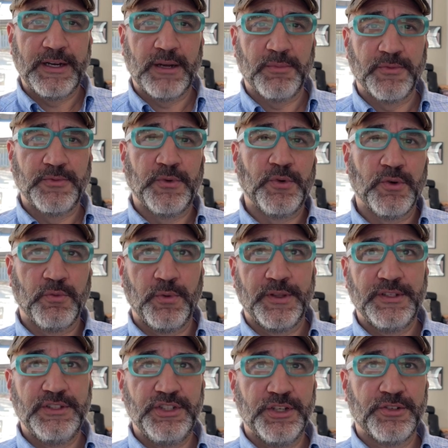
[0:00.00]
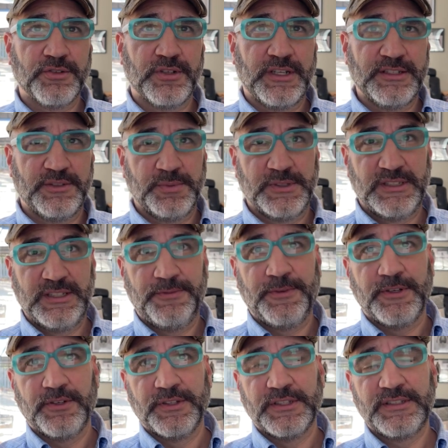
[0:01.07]
out before with general and
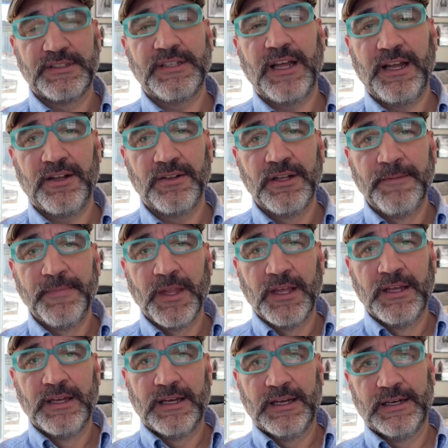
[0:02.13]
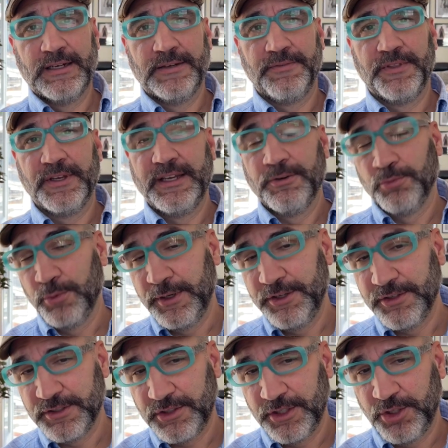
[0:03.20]
specific on the style of the
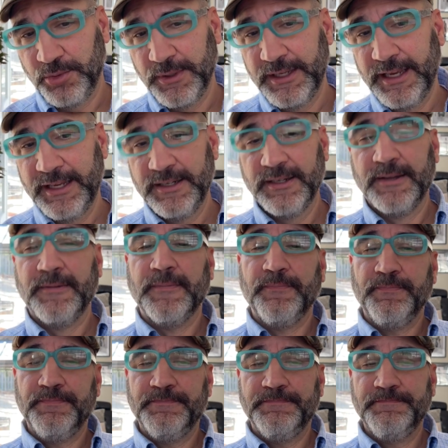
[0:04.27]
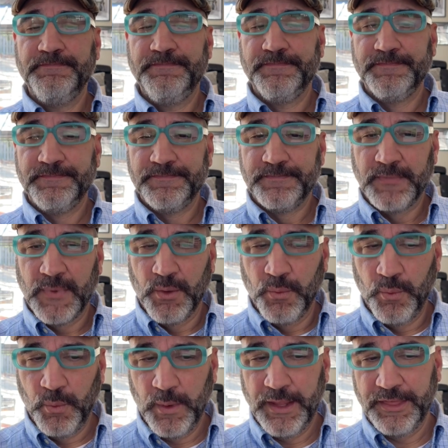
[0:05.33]
render it's going to create.
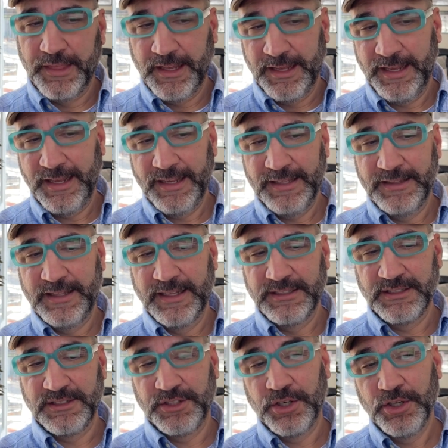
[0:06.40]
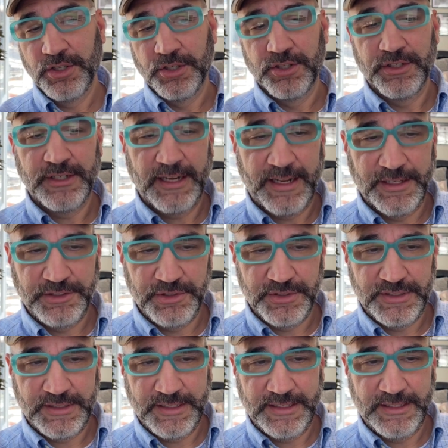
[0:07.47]
With a head that's turned, as you
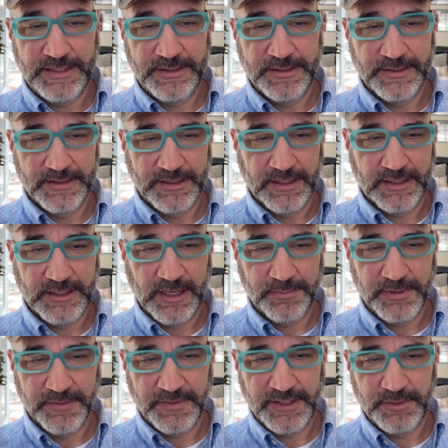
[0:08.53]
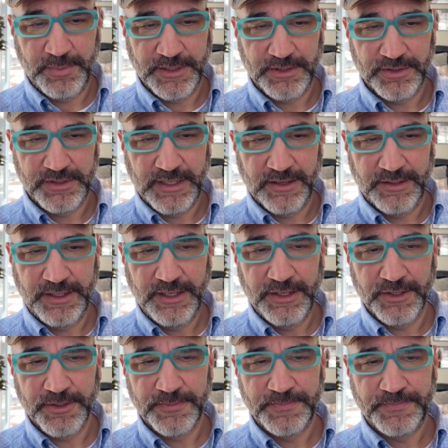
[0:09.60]
see a couple of these pictures down
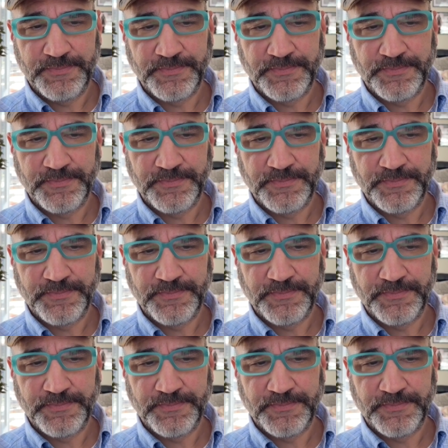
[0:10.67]
here,